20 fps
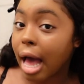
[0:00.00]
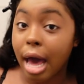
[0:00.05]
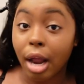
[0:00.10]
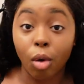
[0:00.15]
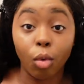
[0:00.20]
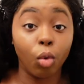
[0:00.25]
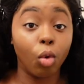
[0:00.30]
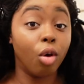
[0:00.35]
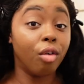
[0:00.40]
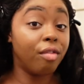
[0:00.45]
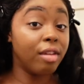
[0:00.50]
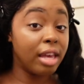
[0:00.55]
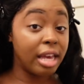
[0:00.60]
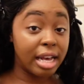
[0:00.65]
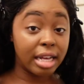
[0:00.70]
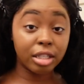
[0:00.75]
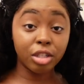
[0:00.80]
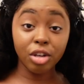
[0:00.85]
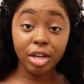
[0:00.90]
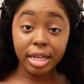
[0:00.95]
I don't know if
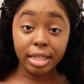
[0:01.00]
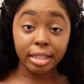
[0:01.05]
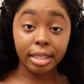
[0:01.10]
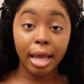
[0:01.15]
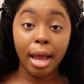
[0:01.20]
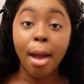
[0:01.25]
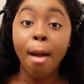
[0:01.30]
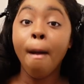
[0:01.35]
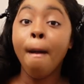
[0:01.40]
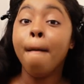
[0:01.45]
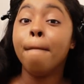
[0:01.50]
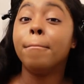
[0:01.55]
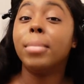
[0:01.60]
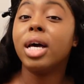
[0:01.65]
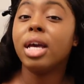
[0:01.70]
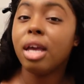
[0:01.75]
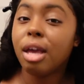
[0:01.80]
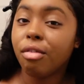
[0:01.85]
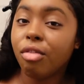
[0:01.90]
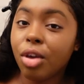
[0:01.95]
he is or isn't,
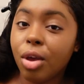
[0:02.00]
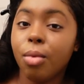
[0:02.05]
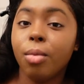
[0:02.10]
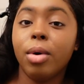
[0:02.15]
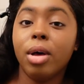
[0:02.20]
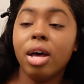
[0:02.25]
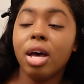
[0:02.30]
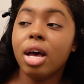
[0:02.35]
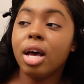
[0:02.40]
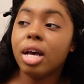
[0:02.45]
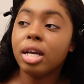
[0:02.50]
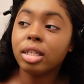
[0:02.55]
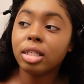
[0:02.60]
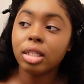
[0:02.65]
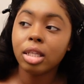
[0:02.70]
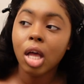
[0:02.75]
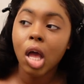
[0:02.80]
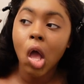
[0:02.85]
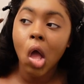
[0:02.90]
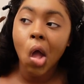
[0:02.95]
but if he was,